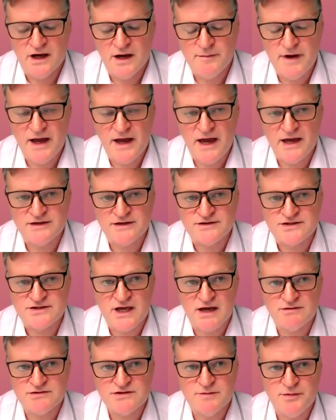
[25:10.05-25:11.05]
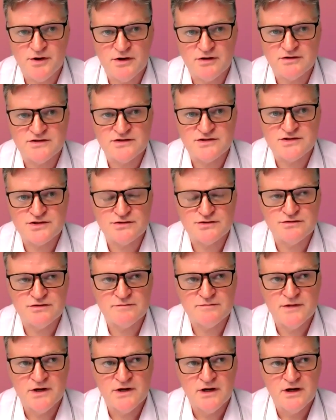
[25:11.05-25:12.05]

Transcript: as counterparties to them,